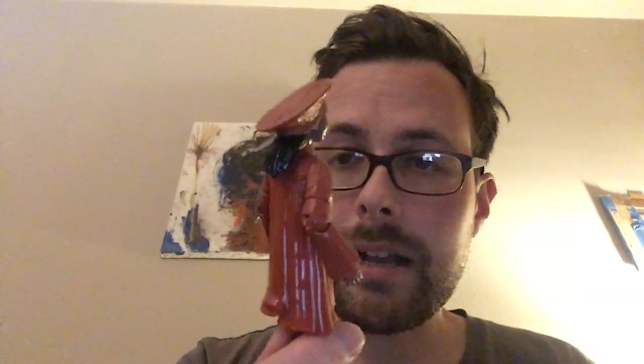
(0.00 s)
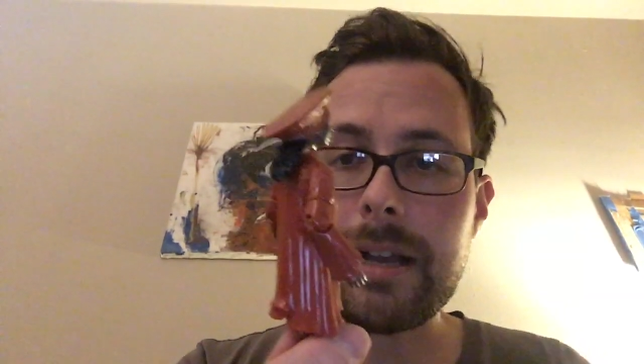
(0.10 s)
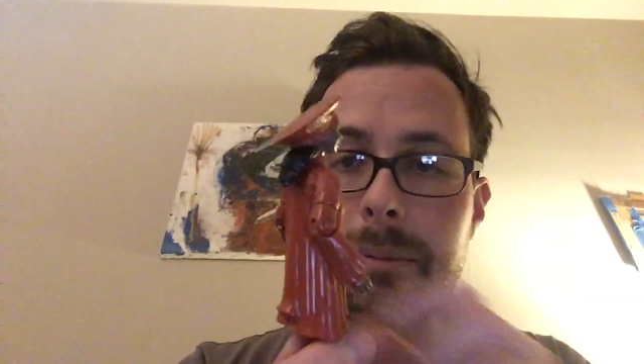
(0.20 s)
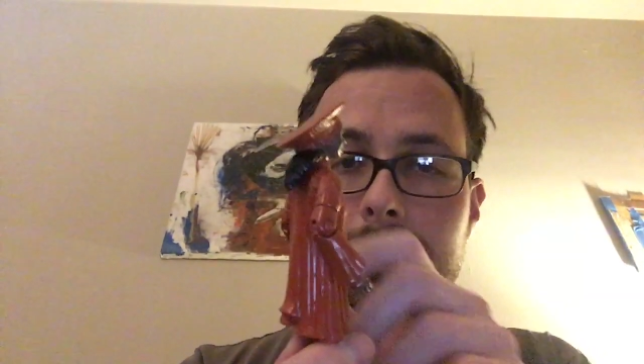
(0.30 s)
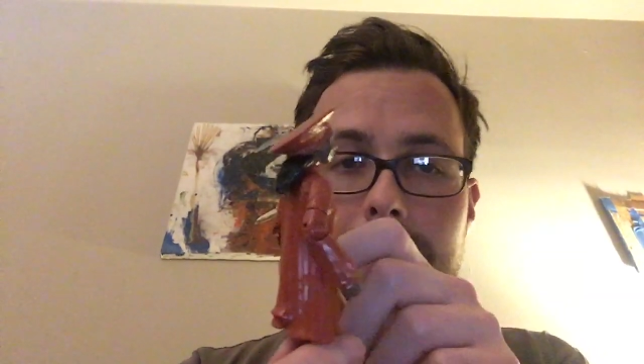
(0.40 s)

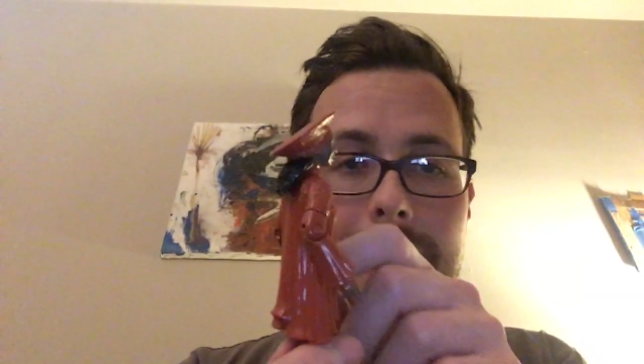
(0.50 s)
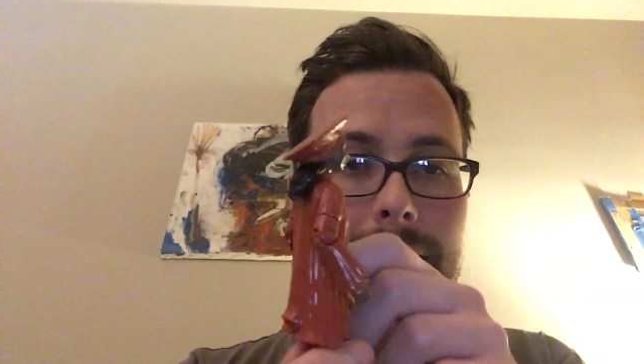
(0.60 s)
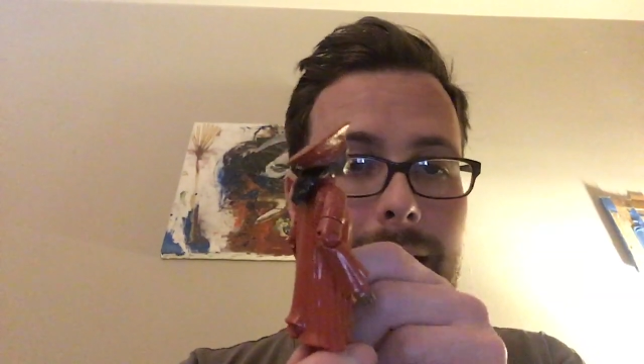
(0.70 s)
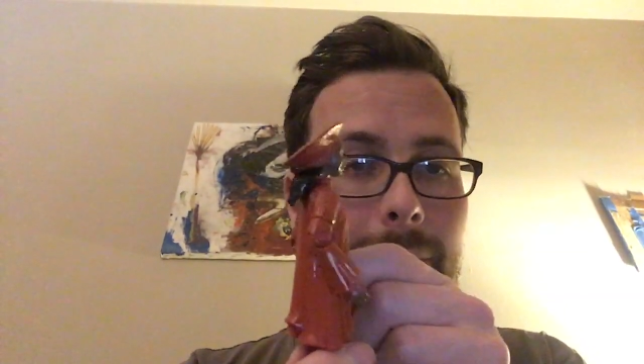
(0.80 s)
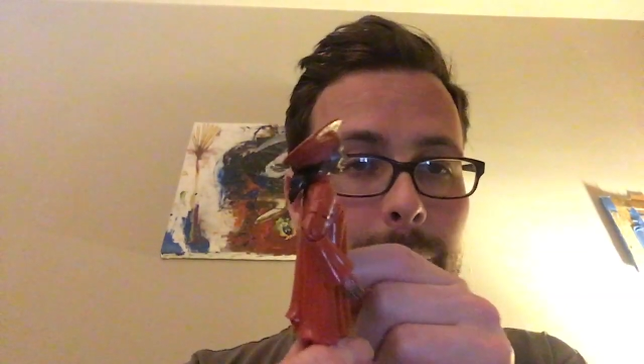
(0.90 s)
I'm glad
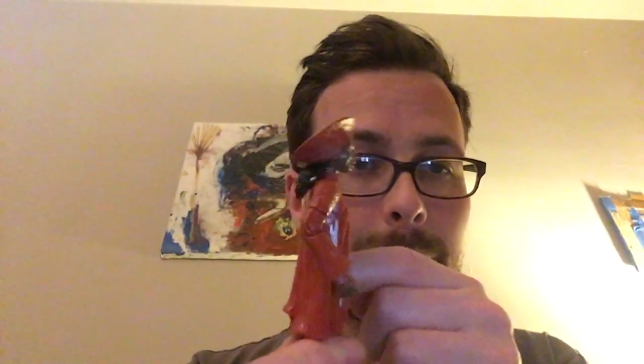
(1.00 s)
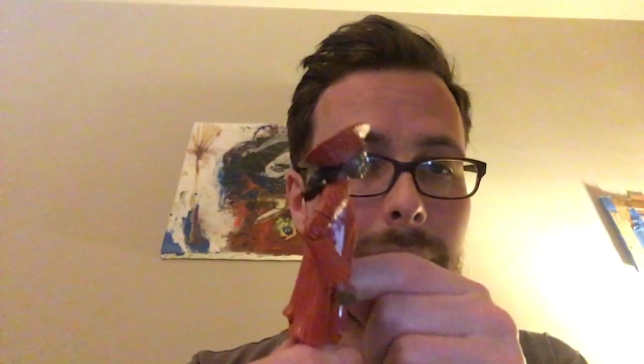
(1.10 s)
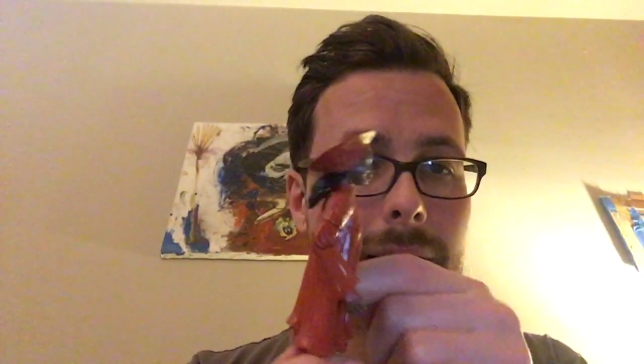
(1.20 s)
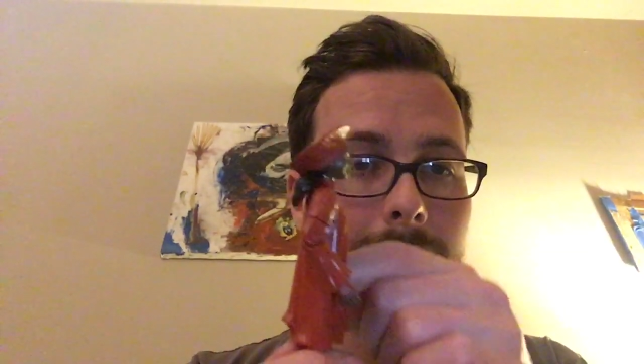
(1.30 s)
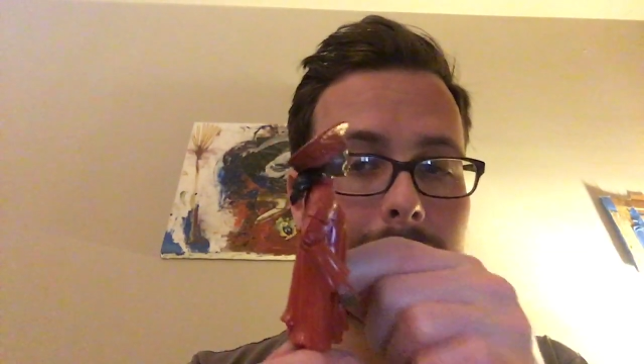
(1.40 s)
to have her
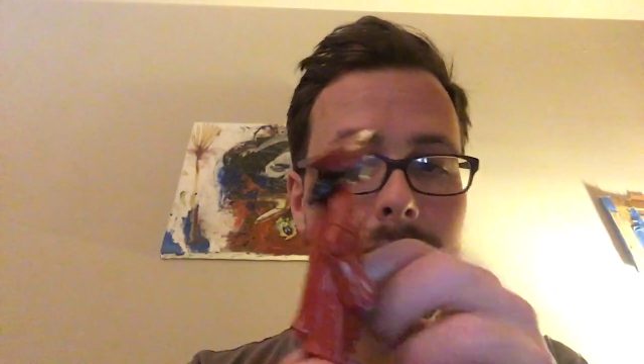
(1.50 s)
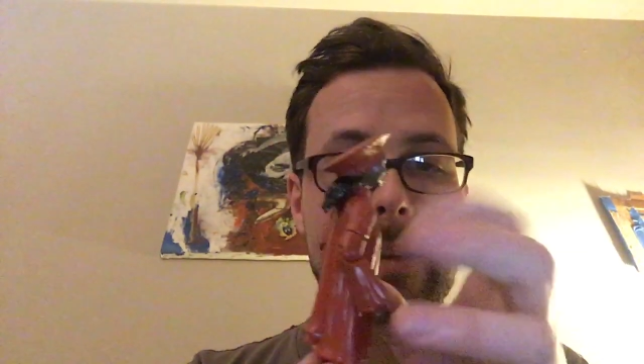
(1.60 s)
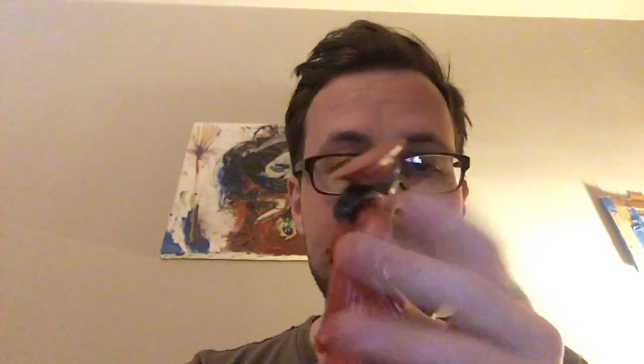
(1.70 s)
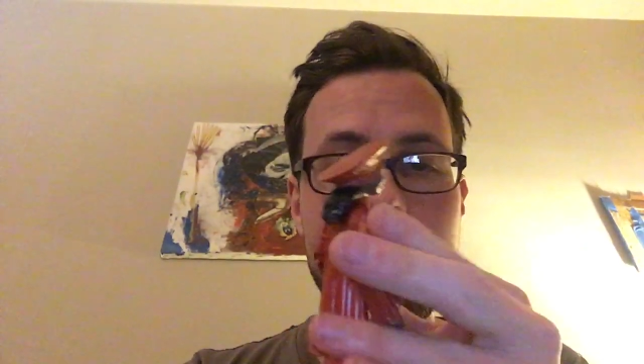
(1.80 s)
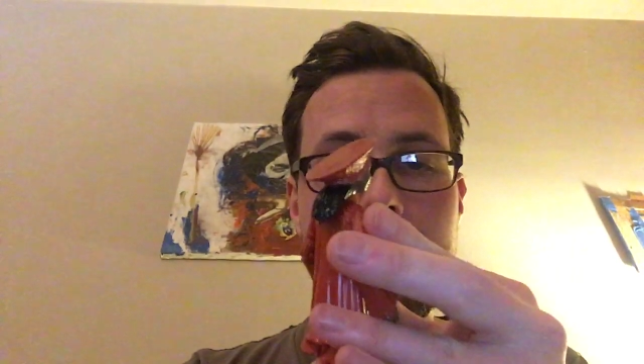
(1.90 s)
back,
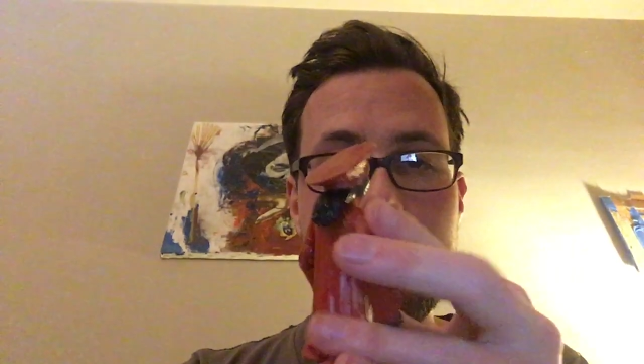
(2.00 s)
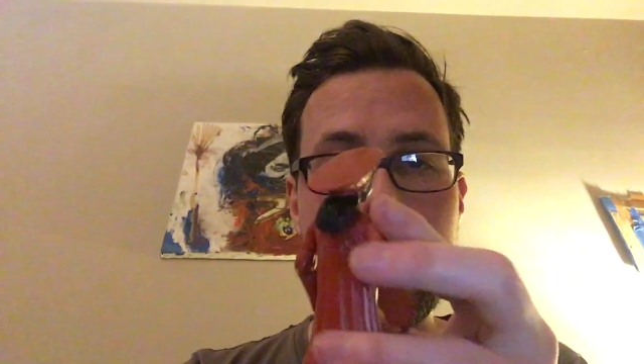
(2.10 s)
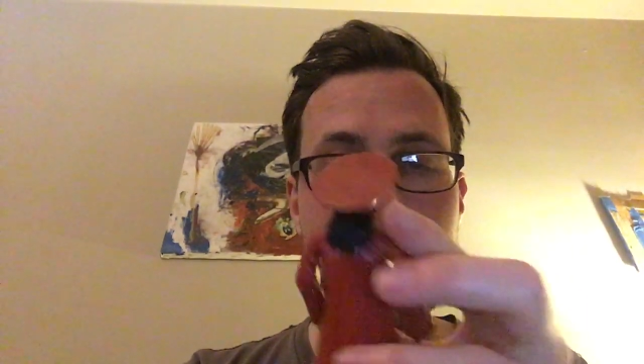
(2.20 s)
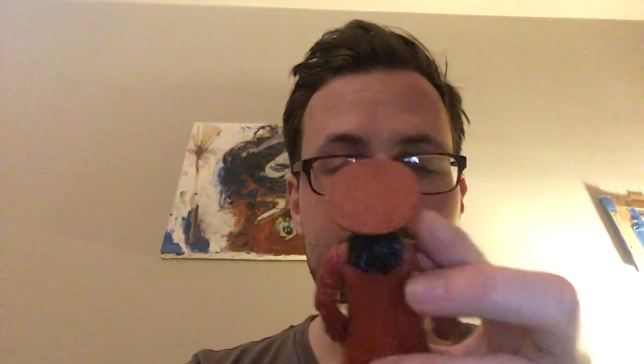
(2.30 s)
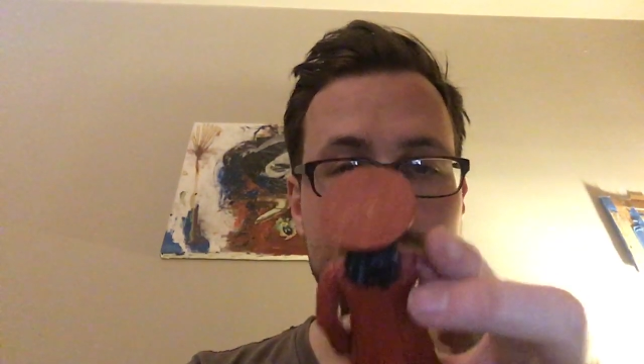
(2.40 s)

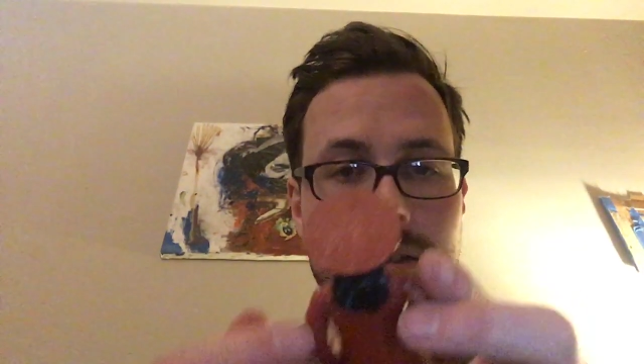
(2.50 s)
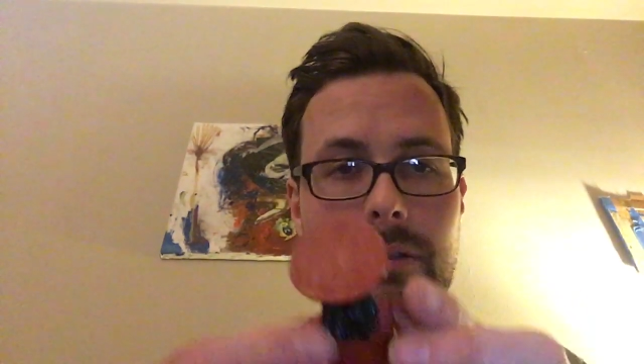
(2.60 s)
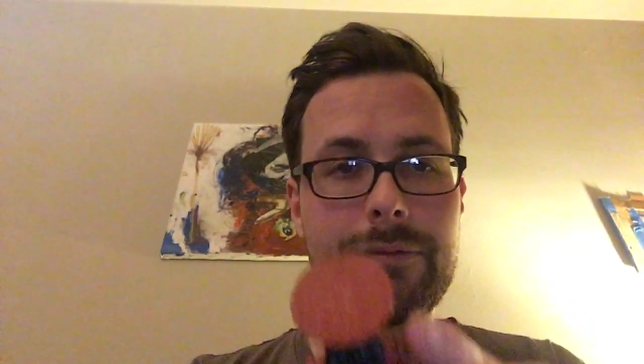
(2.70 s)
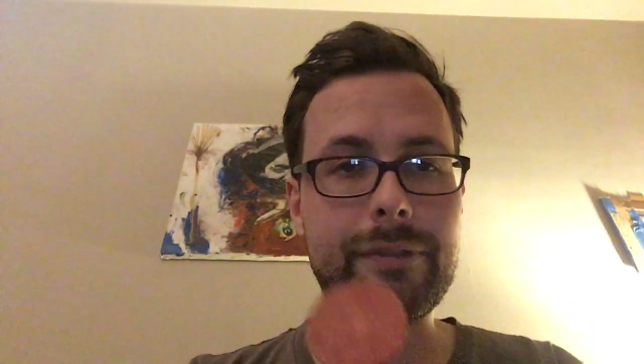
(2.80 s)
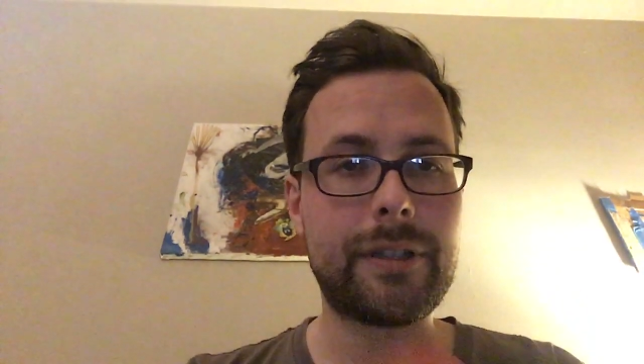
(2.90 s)
and
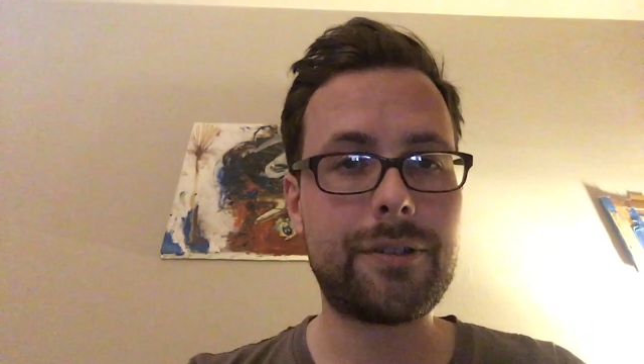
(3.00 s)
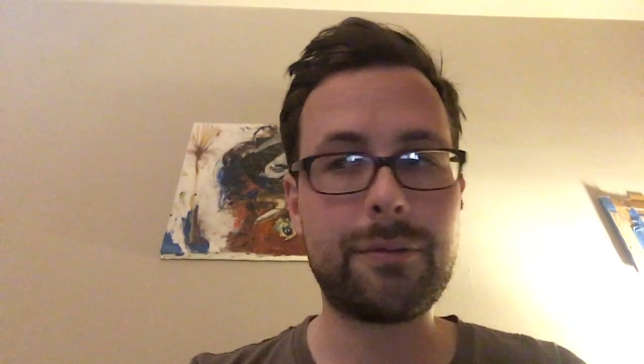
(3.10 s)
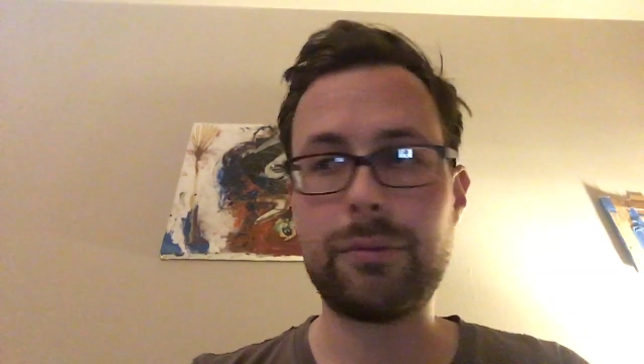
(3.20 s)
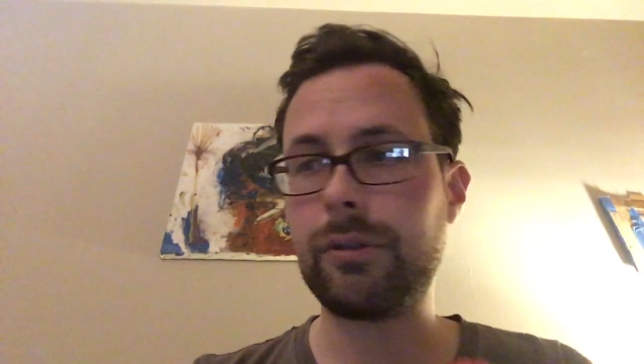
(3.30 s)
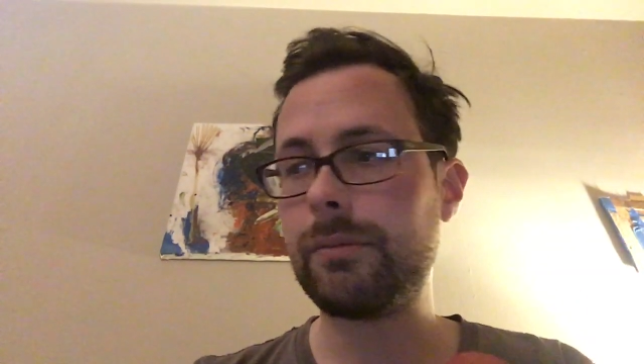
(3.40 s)
hopefully
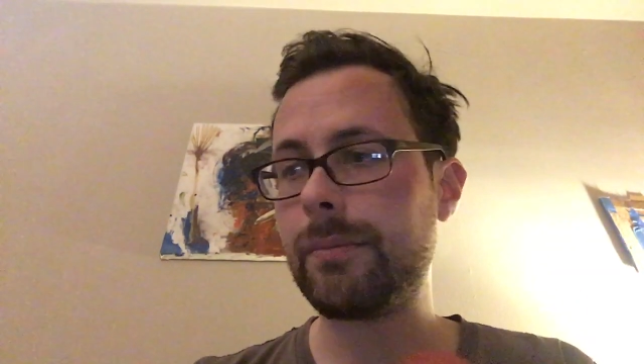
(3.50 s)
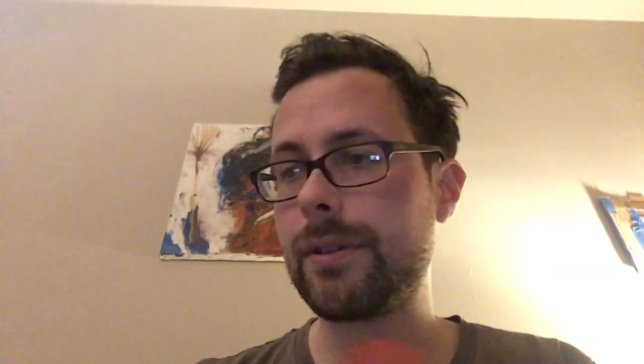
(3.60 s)
she will